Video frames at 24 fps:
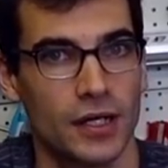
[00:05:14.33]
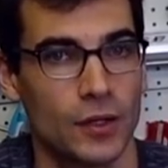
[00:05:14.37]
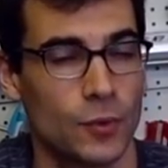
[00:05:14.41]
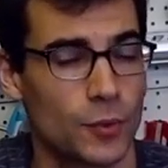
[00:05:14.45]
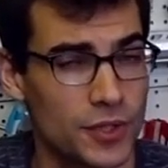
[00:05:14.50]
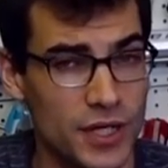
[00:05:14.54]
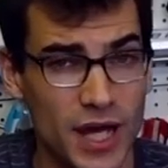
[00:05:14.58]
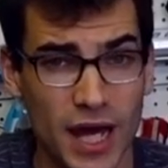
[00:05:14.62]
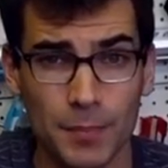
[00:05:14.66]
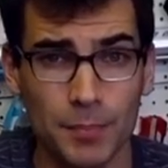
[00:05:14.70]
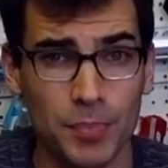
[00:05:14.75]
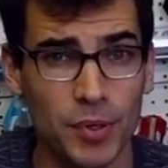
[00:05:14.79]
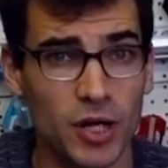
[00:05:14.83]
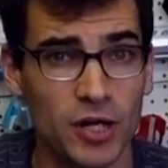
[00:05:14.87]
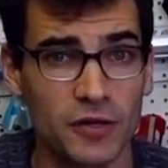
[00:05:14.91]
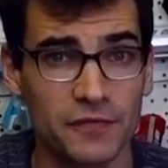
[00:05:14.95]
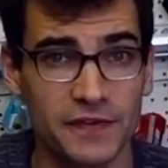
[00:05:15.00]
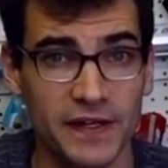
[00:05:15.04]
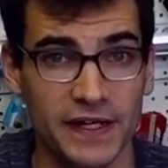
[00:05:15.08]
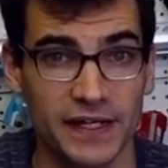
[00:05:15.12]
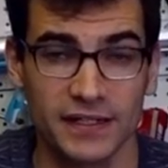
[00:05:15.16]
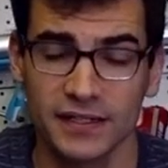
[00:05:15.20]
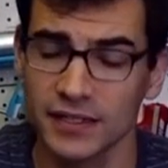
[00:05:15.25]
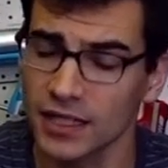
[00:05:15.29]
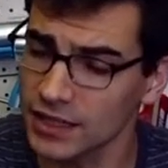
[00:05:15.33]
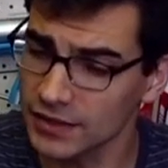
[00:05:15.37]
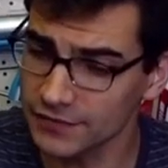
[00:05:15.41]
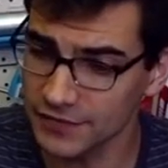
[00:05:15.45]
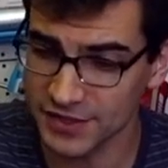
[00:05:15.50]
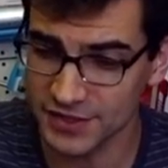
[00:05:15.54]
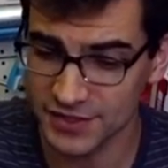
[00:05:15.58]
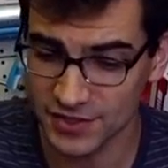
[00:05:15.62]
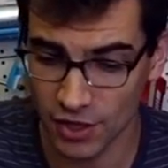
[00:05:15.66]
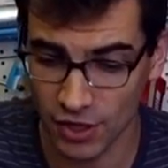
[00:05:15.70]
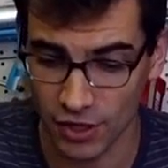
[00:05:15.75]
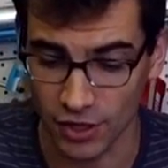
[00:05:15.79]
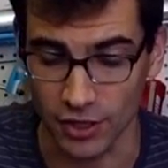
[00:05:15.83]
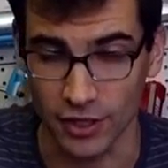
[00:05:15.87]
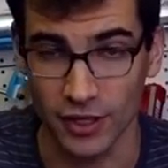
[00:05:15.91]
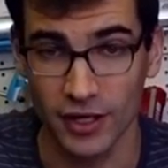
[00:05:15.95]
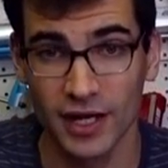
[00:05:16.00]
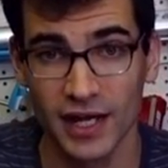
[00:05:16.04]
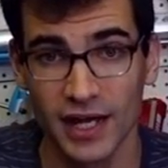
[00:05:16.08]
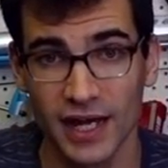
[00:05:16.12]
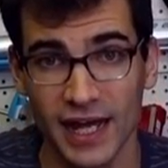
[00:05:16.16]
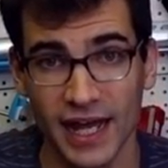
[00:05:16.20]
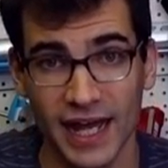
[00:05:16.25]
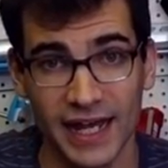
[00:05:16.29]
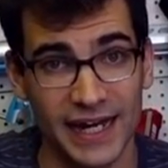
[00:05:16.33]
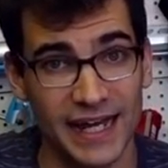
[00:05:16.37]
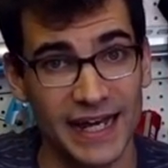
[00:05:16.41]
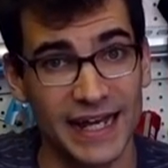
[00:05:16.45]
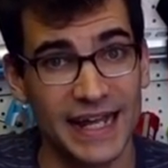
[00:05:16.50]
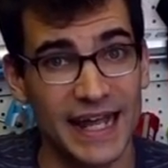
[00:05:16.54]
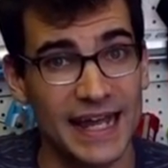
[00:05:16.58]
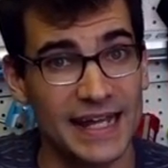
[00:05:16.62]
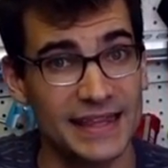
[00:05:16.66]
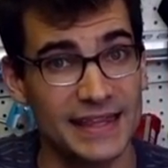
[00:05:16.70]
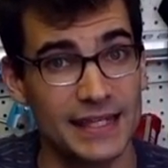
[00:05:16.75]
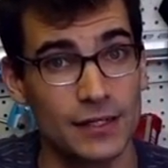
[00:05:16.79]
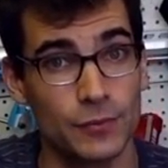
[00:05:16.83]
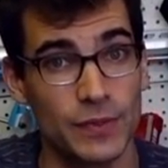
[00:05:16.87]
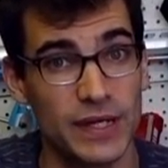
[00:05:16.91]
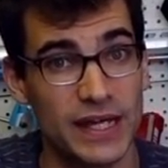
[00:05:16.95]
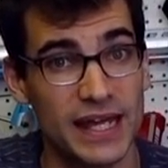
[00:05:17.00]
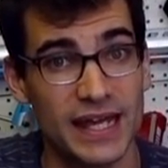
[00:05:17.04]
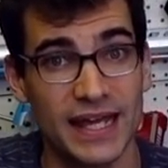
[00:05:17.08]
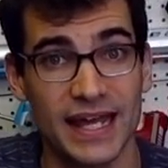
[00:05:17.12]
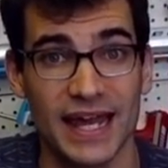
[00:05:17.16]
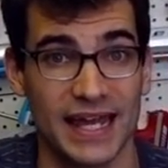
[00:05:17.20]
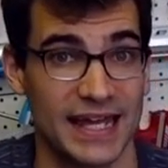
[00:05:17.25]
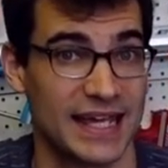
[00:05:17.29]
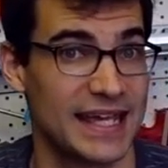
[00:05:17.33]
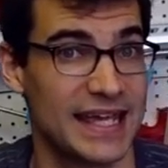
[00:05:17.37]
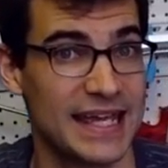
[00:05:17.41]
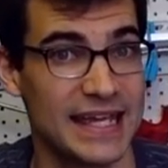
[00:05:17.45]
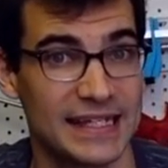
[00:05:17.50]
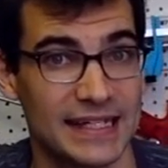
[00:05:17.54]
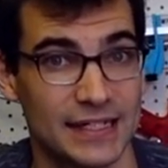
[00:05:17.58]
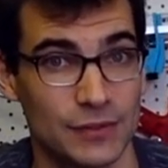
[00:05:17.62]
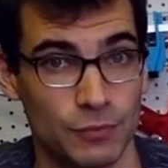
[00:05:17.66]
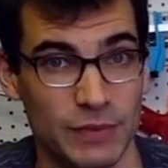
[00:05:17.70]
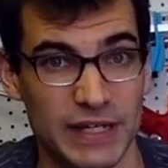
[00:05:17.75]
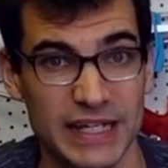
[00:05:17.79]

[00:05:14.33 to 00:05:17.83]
We're not perfect. None of us are. And I get that we can get heated.